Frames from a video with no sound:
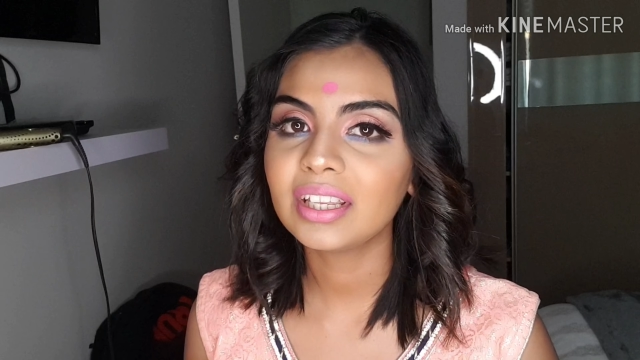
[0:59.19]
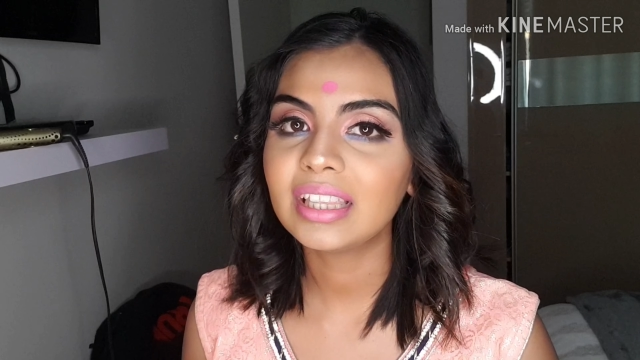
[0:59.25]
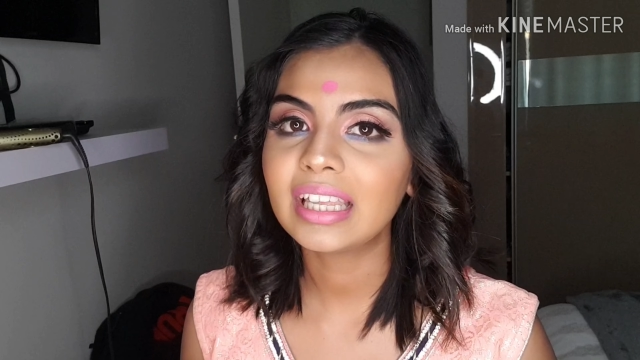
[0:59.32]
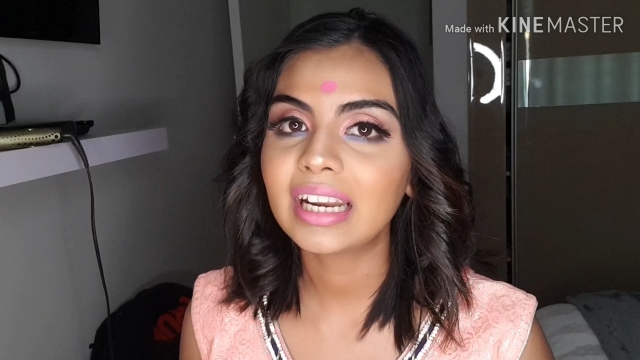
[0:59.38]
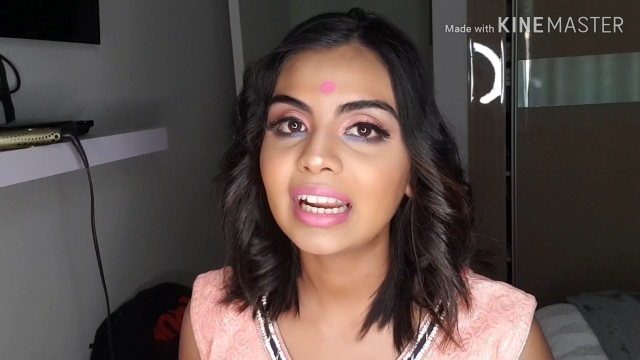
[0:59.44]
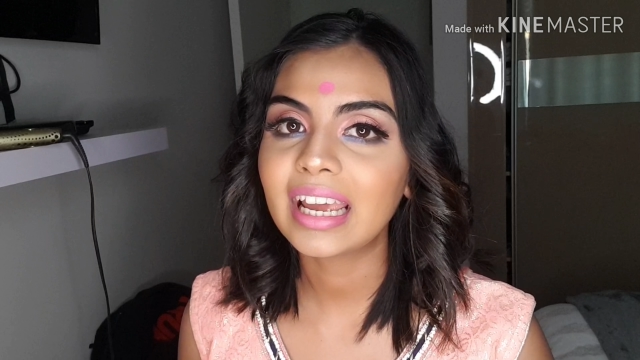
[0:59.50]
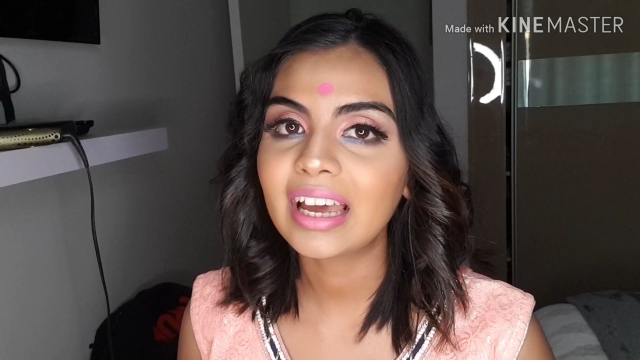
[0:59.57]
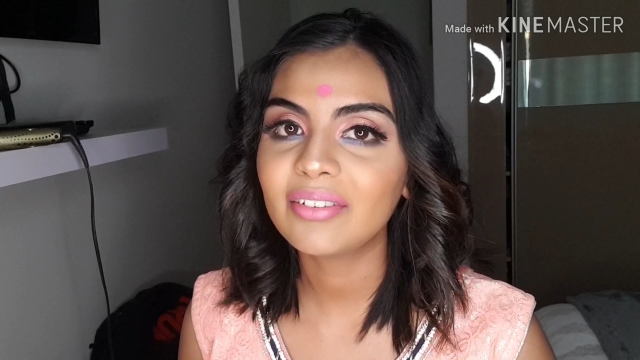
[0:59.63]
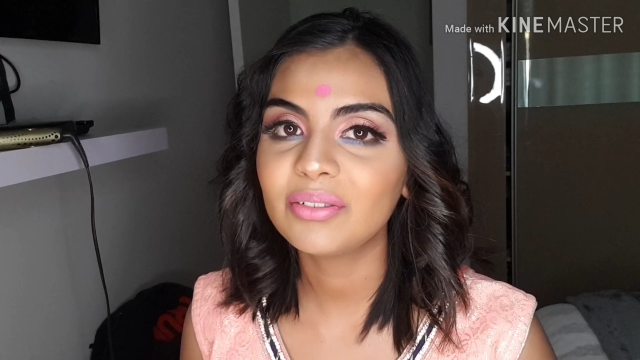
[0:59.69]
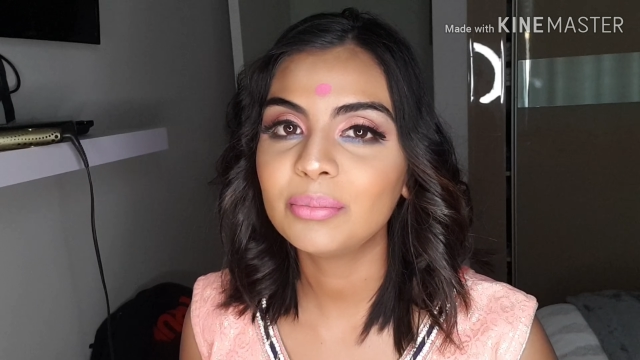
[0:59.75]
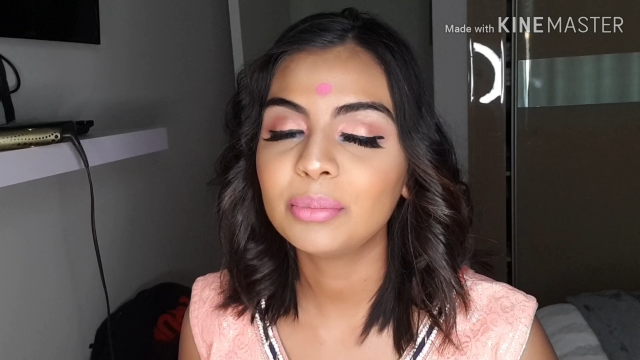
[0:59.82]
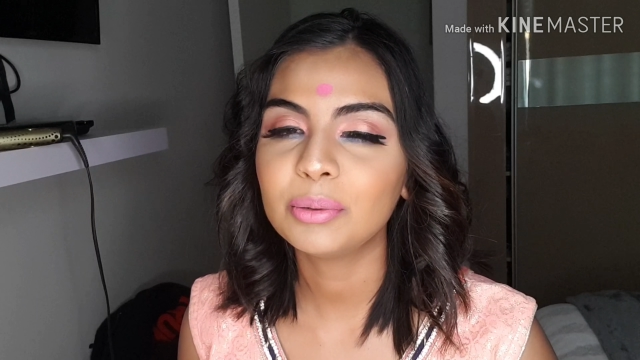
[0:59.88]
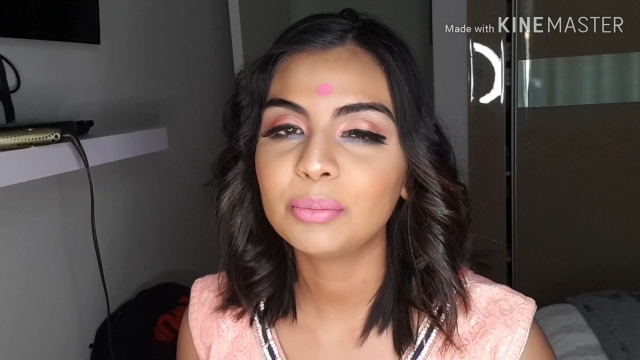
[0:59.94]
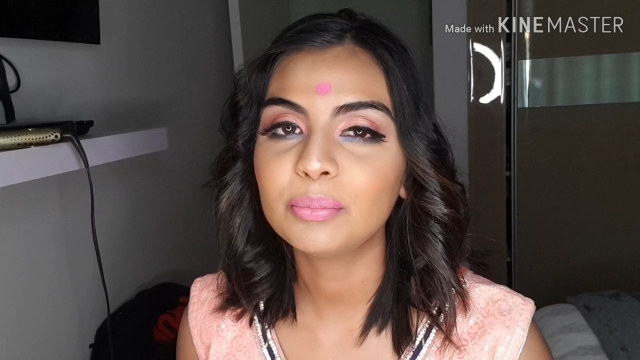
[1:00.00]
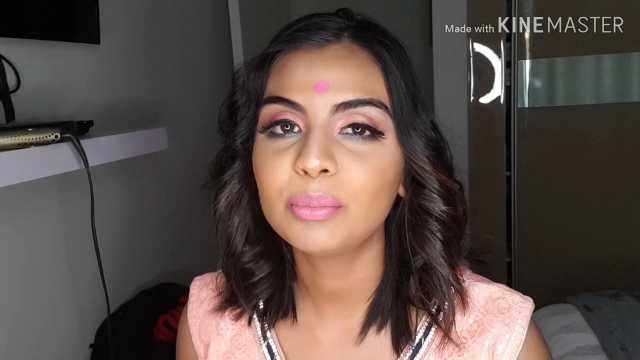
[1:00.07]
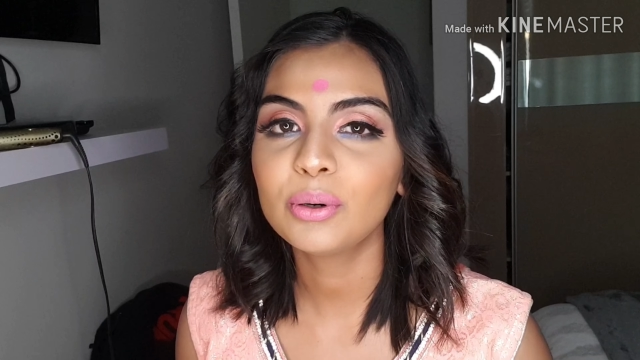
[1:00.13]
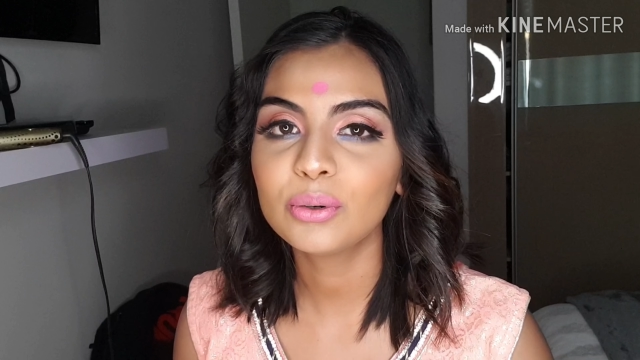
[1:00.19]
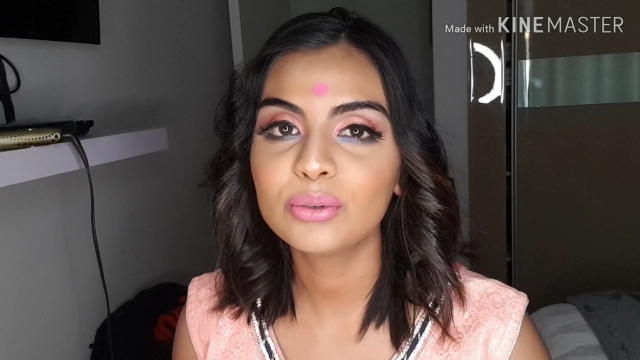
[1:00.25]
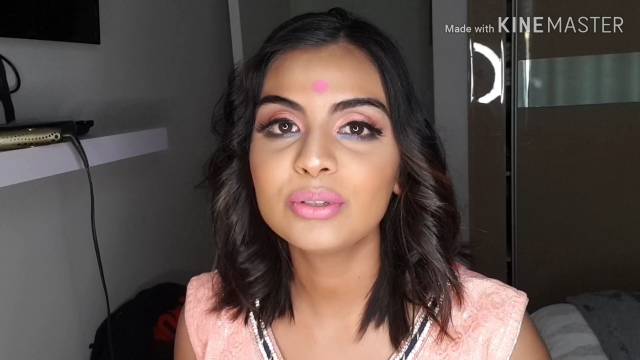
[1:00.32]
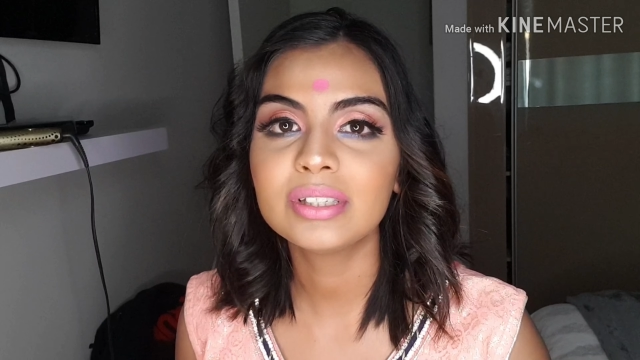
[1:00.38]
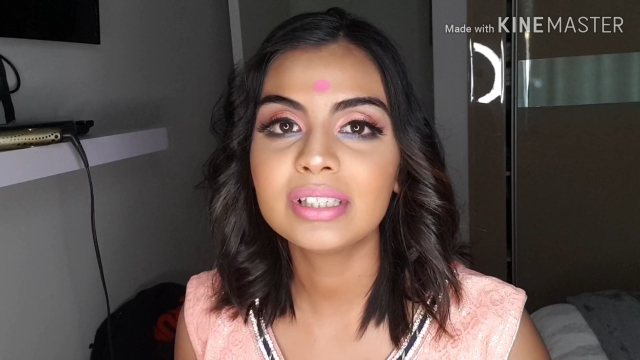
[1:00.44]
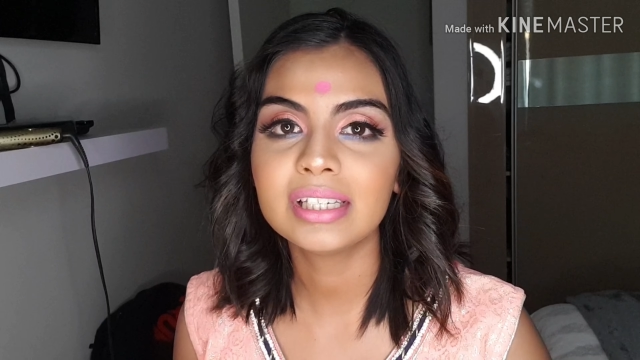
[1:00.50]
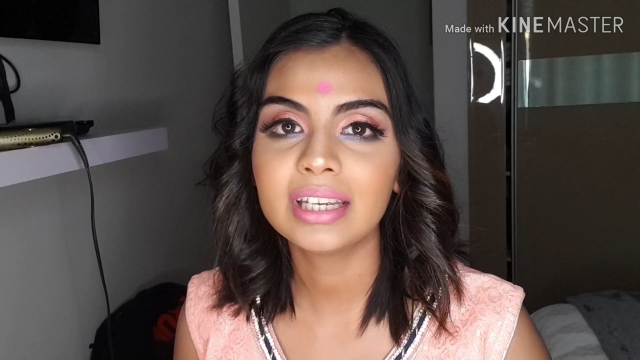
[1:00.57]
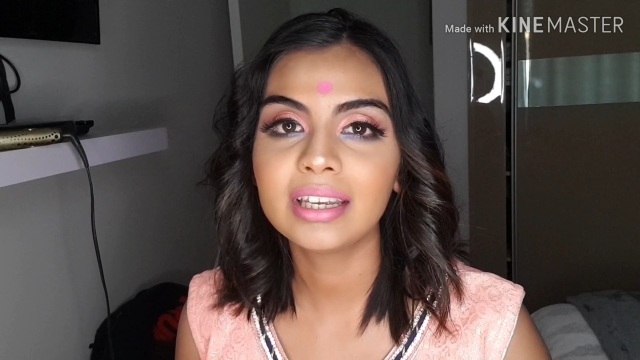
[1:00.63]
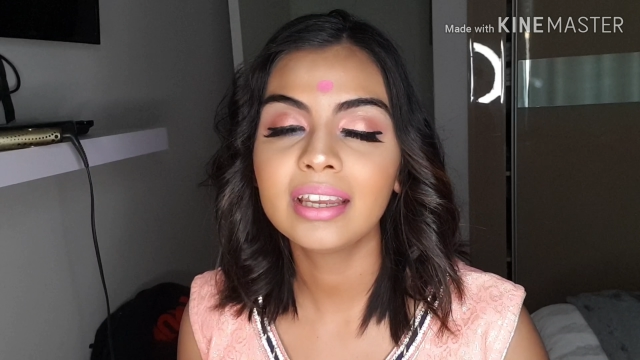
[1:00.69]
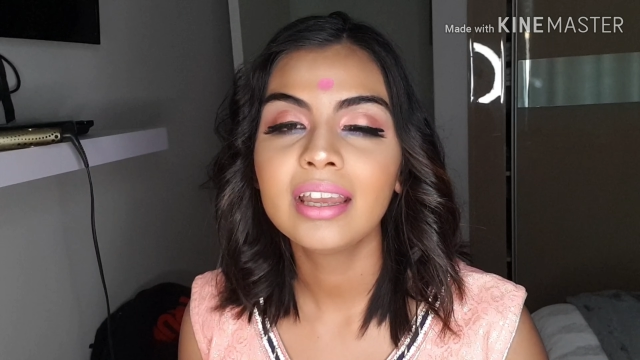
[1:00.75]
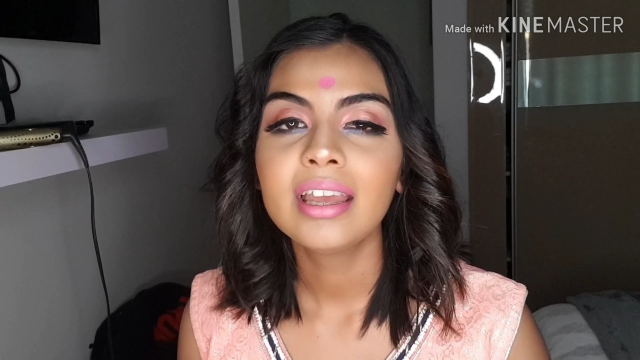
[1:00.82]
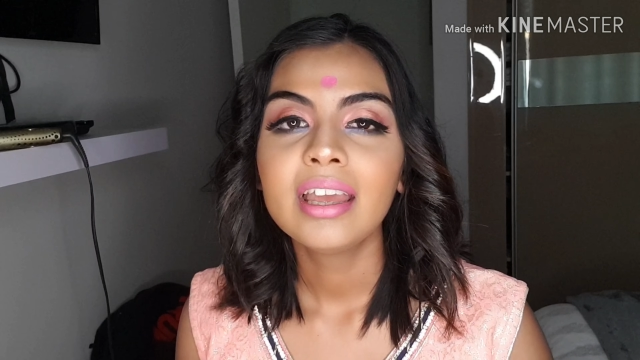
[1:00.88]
that I haven't been posting